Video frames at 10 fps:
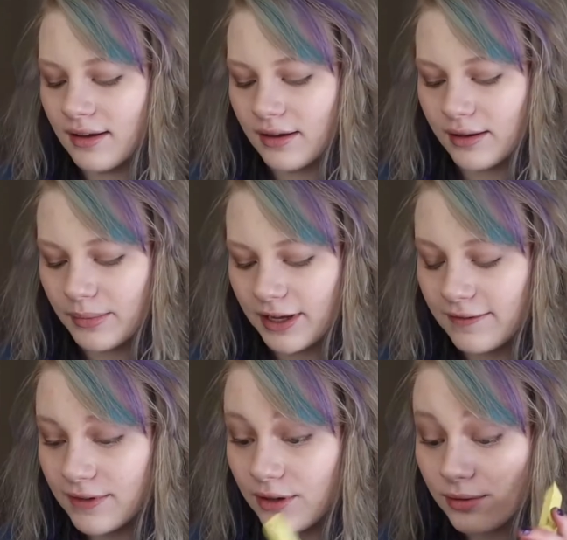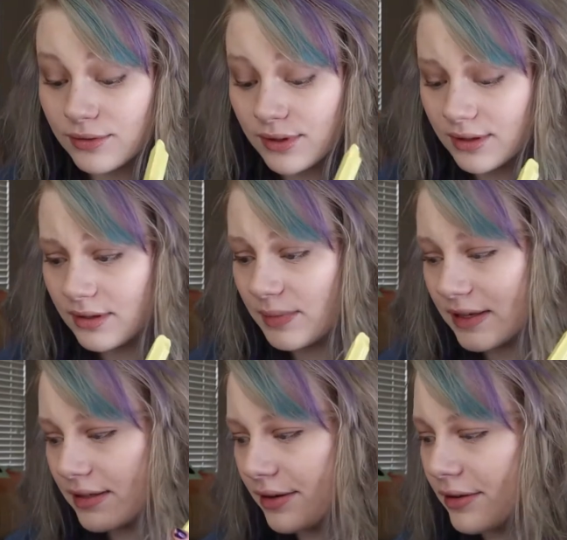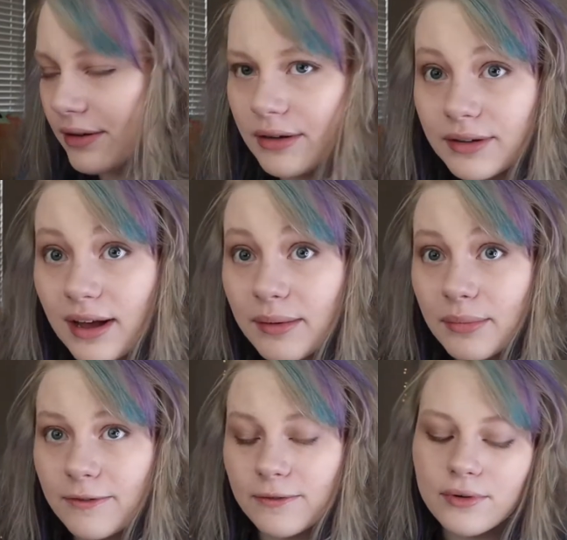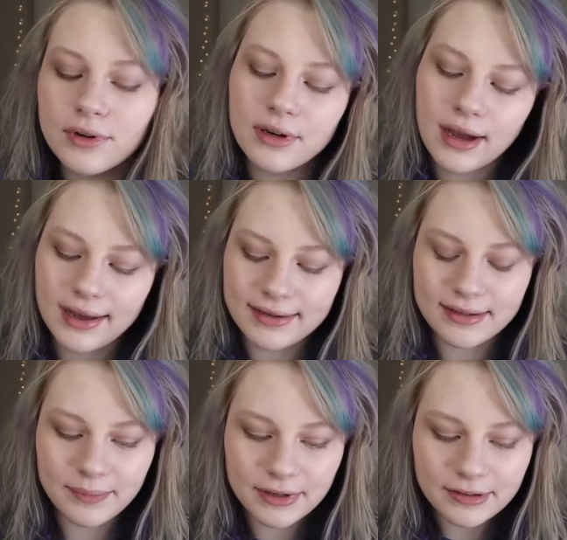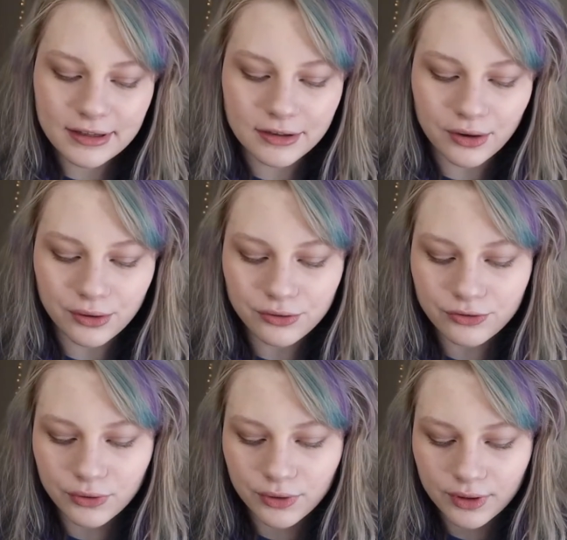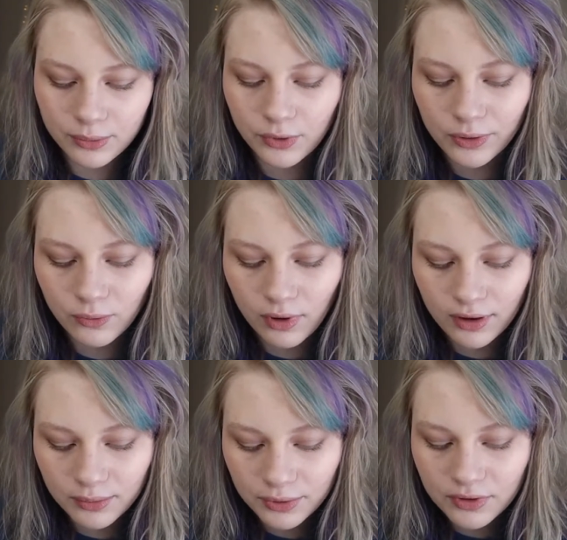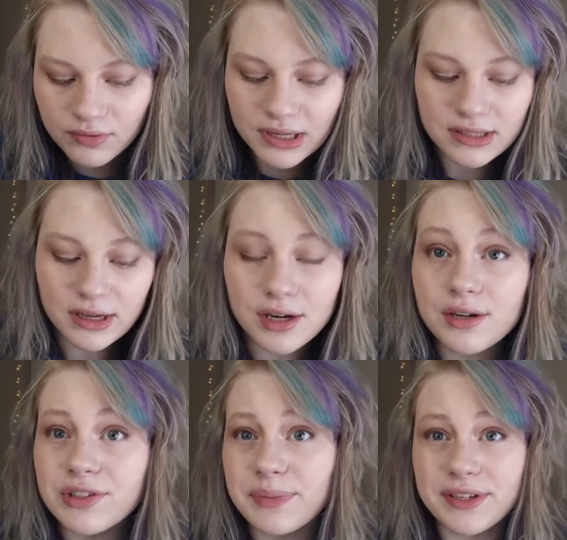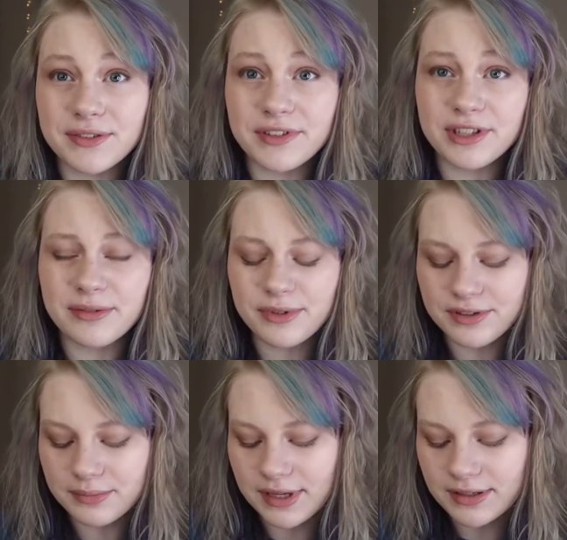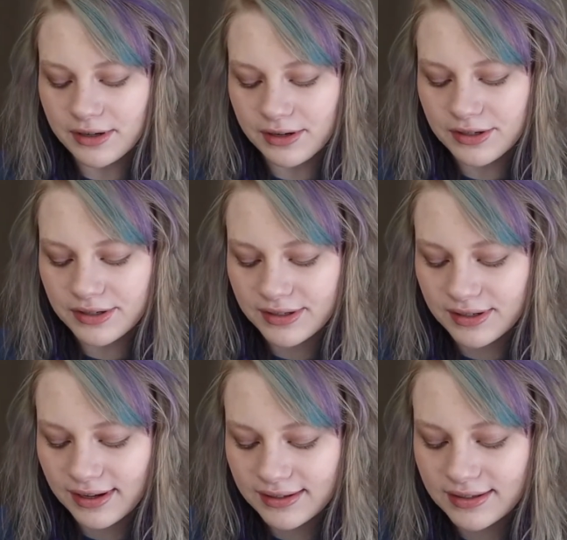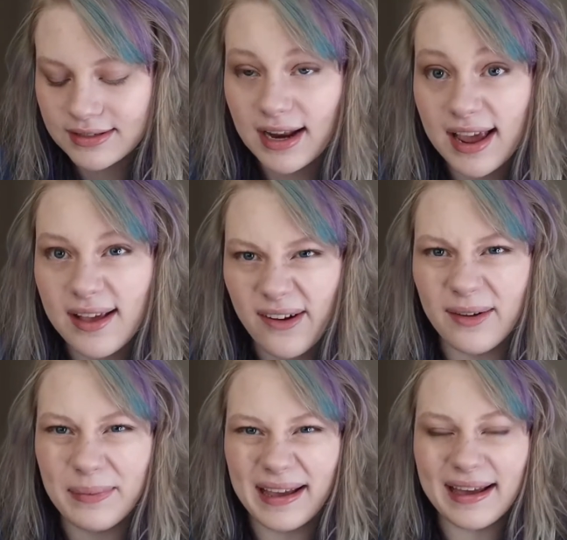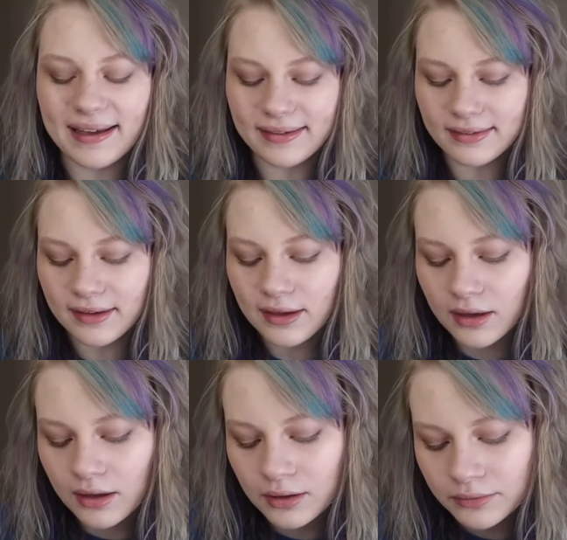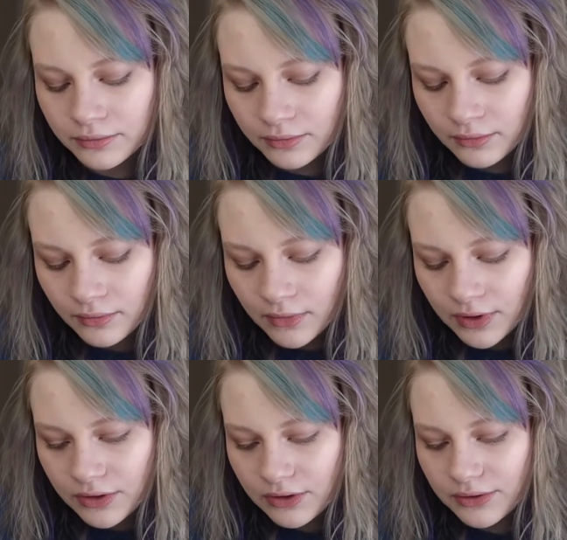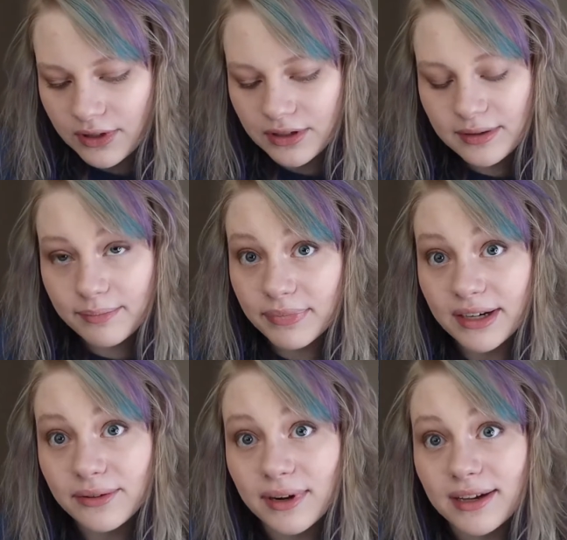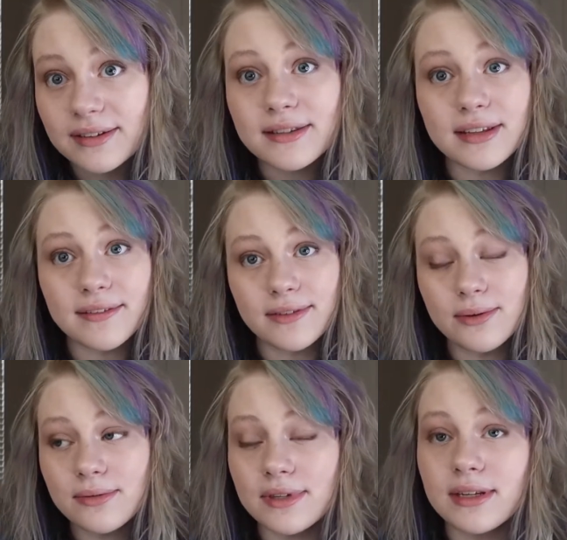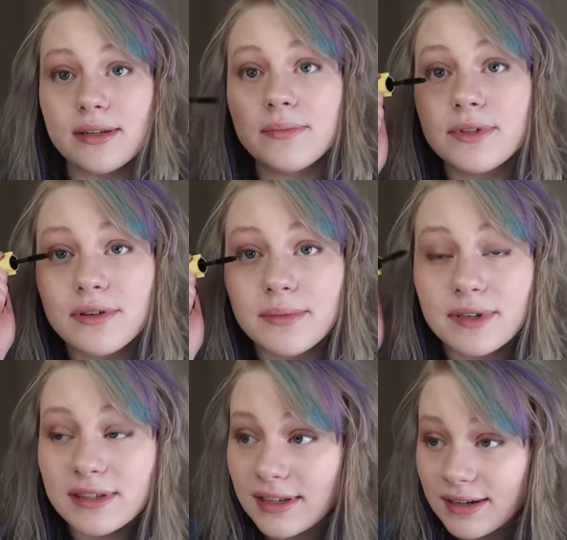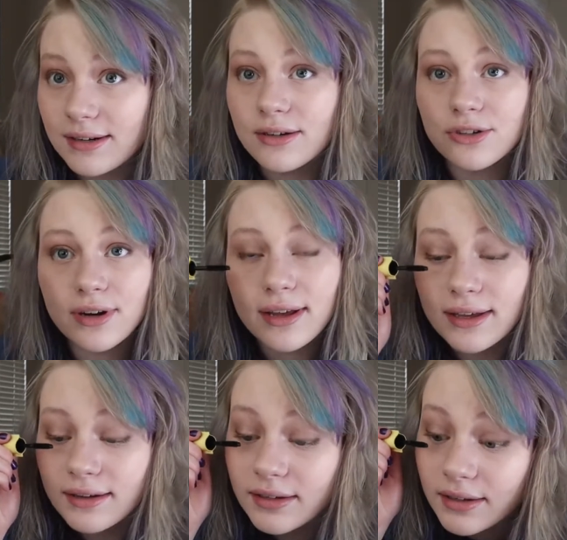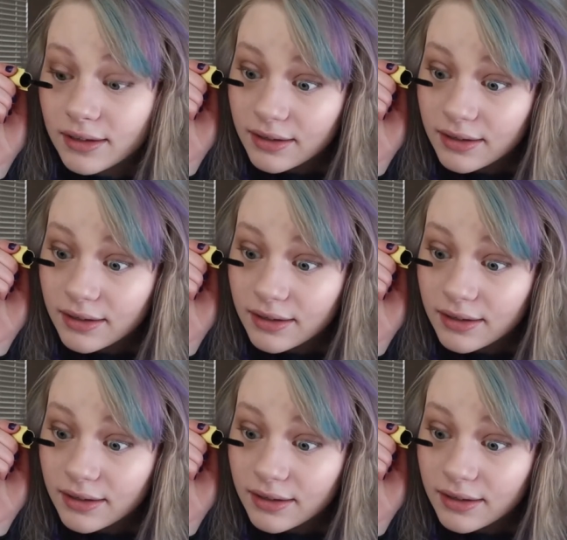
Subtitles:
I've used this mascara a lot before. I typically go for more waterproof mascaras because for some reason mascara just does not stay on my eyes. So it's actually been a while since I've used it, so I'm excited to try it.